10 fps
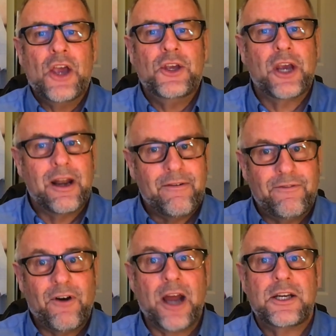you're going to
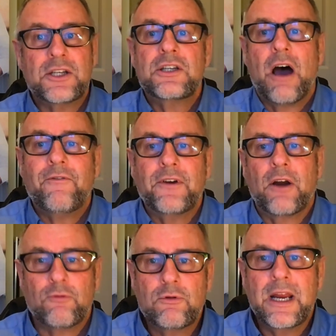find yourself in
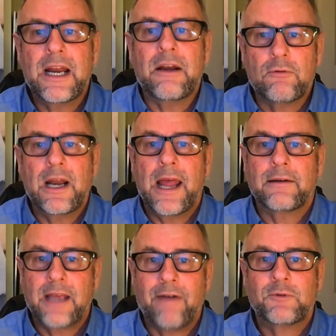a really, really
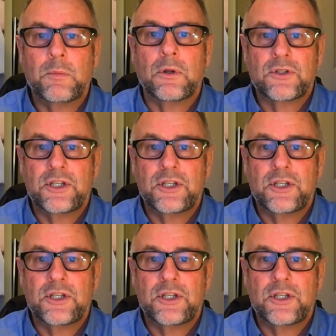uncomfortable